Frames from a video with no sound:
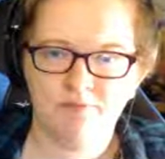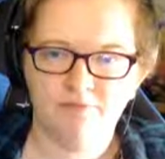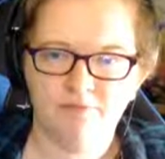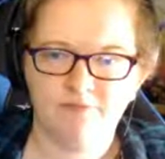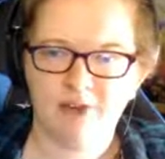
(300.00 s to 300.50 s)

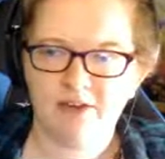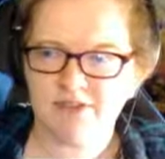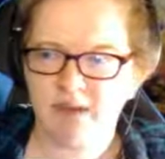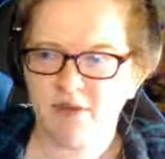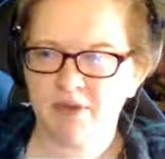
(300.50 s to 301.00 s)
5
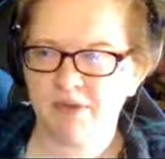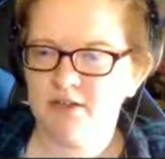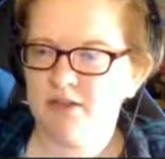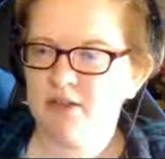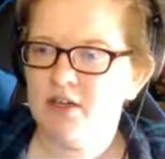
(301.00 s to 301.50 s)
salmon.
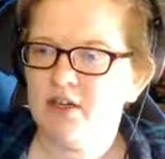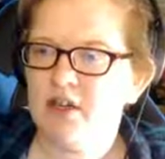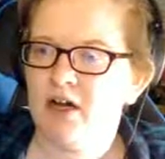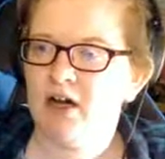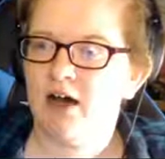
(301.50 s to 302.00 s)

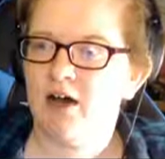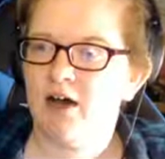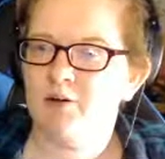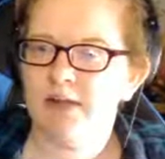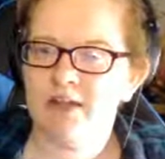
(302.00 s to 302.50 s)

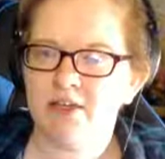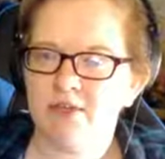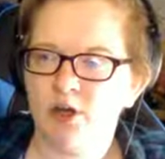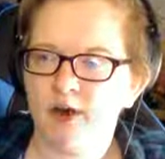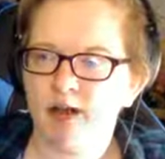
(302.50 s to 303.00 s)
And then if you
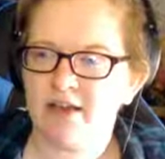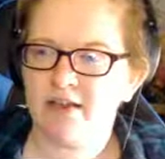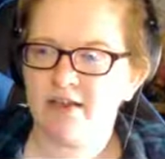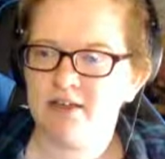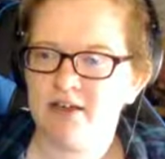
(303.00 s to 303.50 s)
go back,
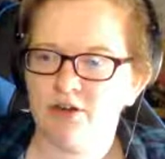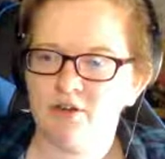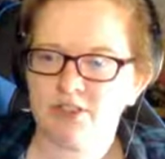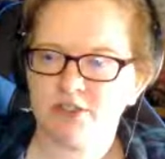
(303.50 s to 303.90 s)
if you just go